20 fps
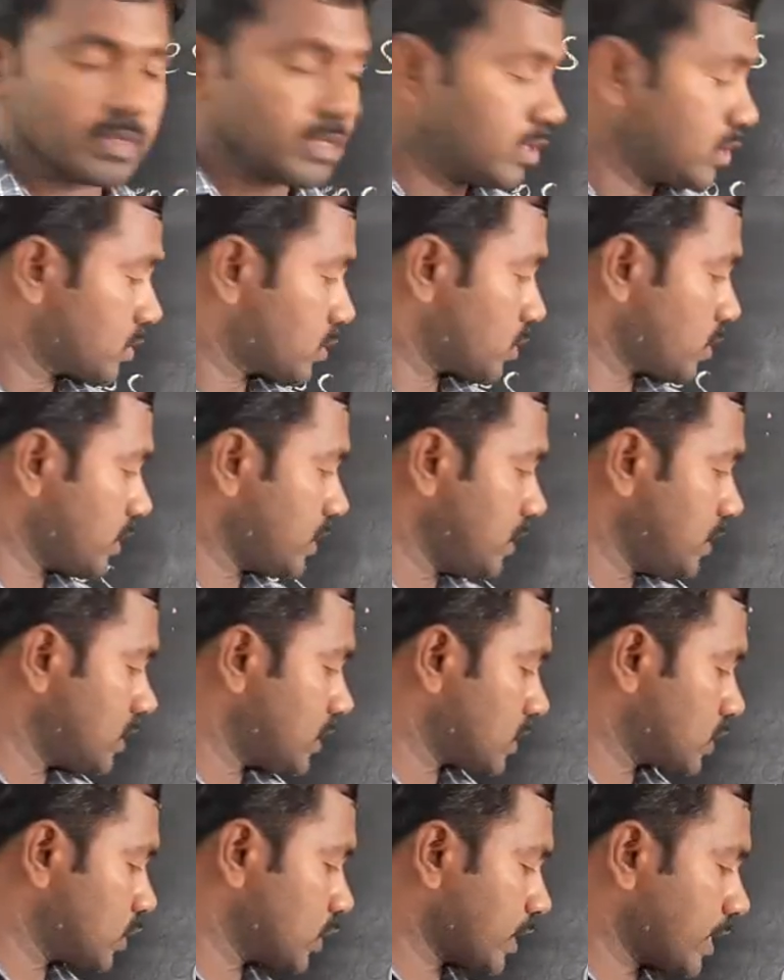So
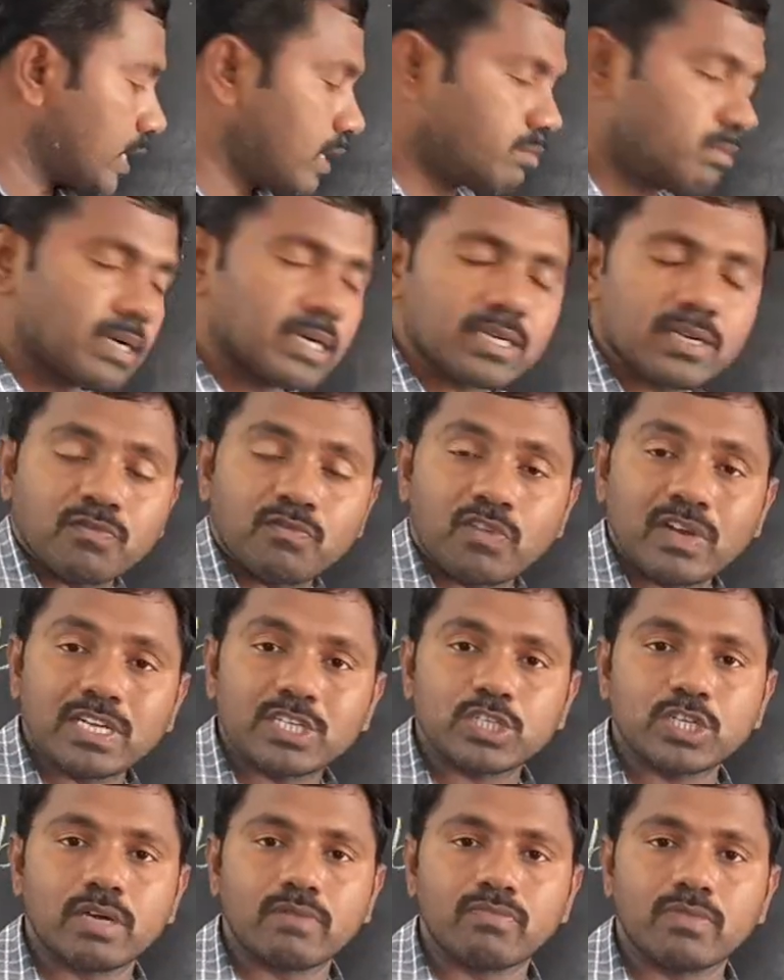here chicken, mutton,
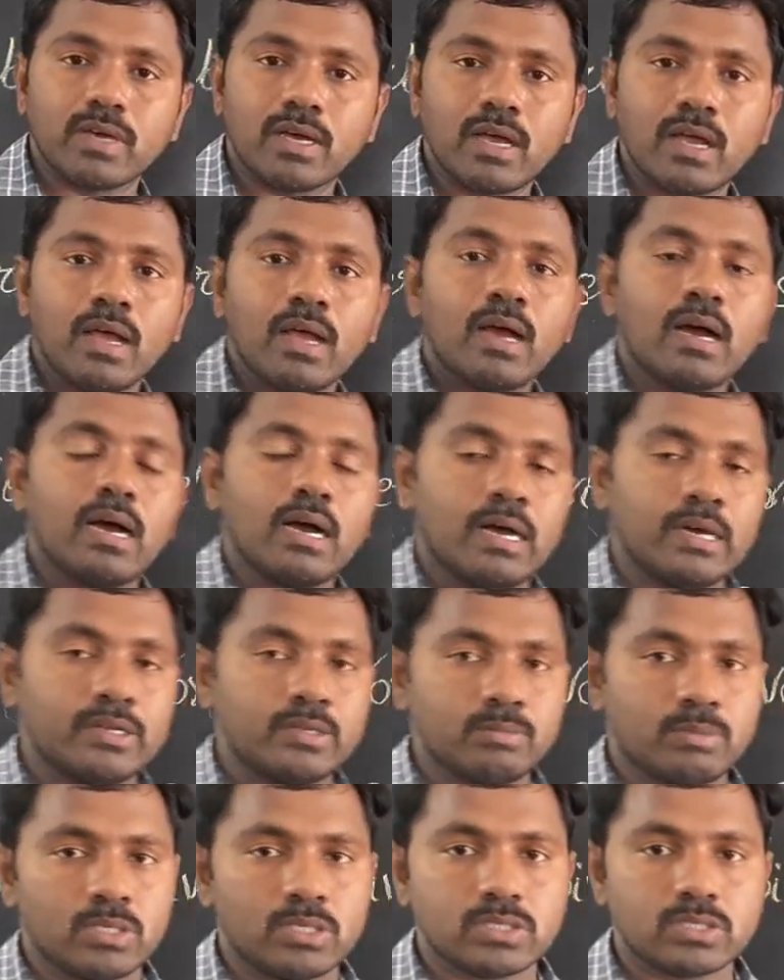flesh of the
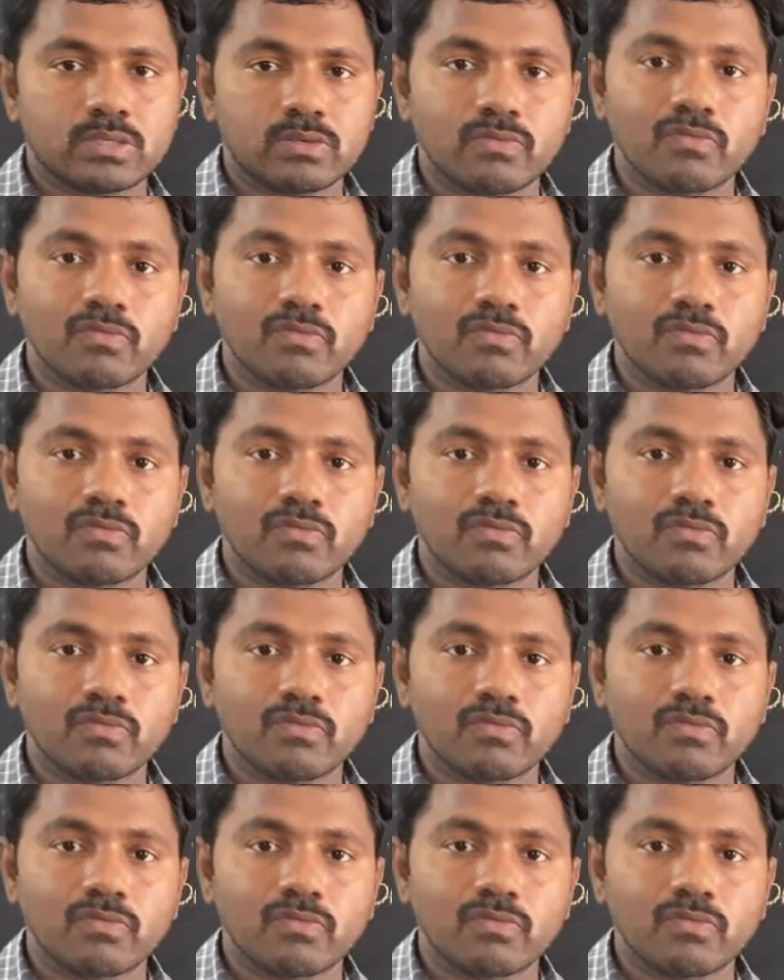animals.